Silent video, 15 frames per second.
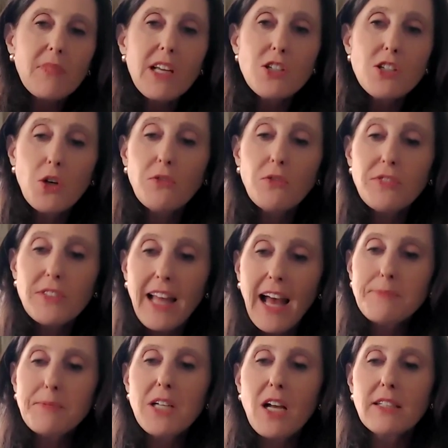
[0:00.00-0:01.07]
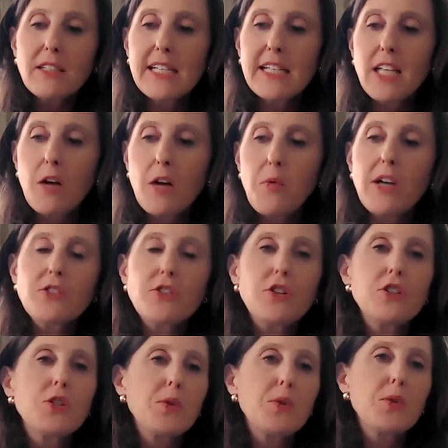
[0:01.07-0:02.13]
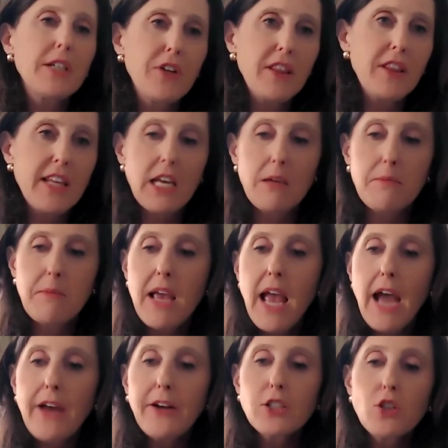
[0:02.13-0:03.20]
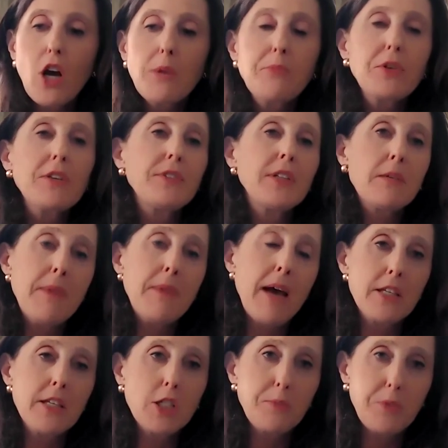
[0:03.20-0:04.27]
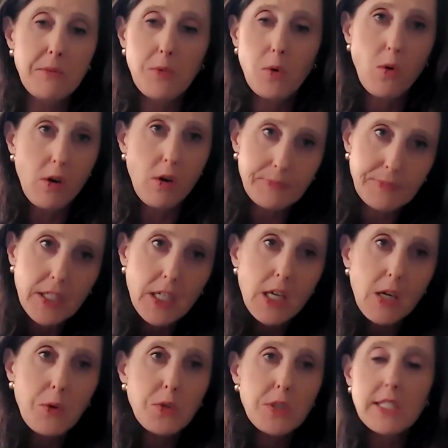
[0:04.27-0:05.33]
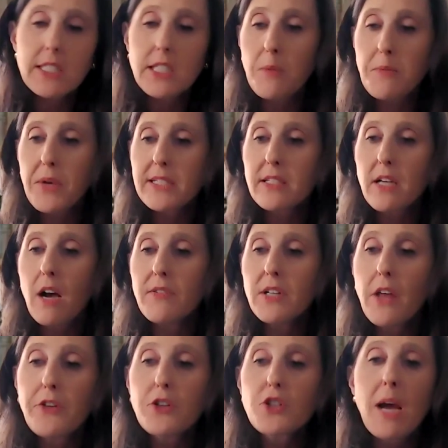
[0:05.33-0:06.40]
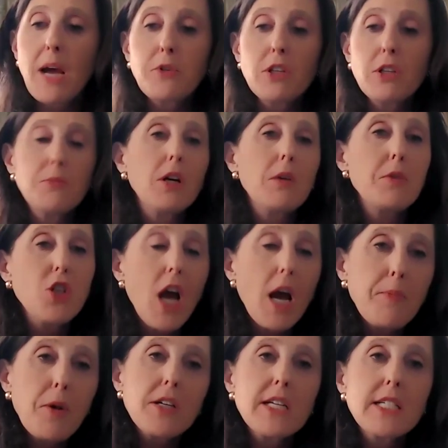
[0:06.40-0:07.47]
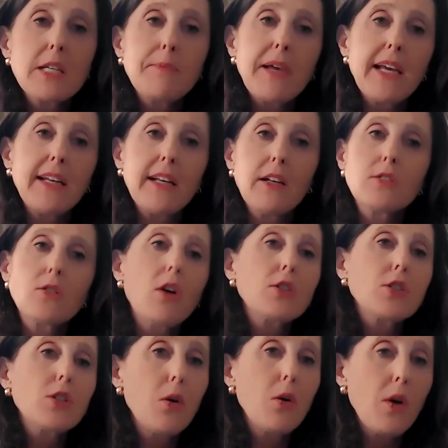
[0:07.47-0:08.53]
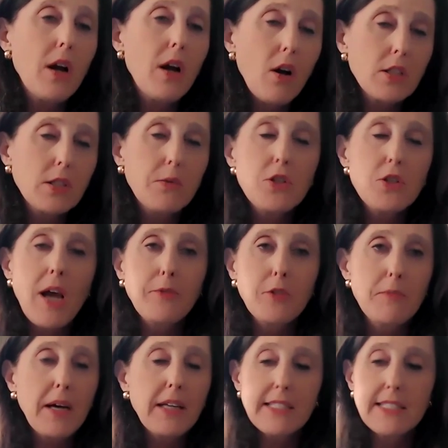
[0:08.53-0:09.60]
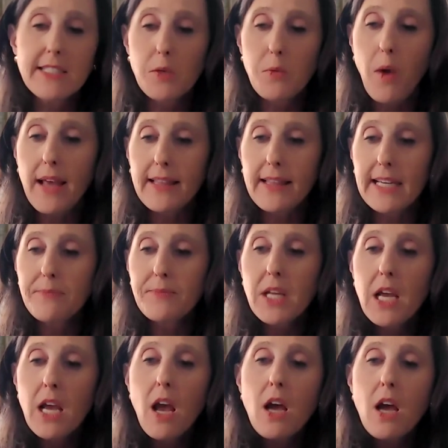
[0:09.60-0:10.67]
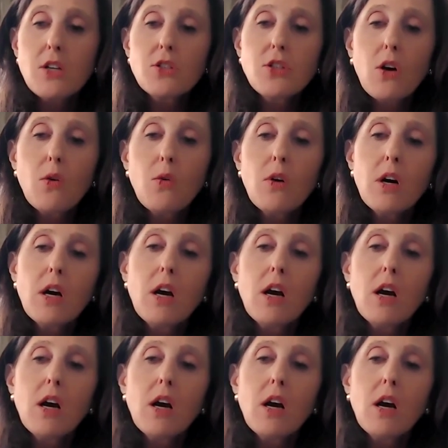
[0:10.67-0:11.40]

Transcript: So last but not least, I want to turn to a different theme and just talk briefly about the Supreme Court, which was the subject of another chapter in the book in which I participated, is also a chapter by Lindsay Wiley. So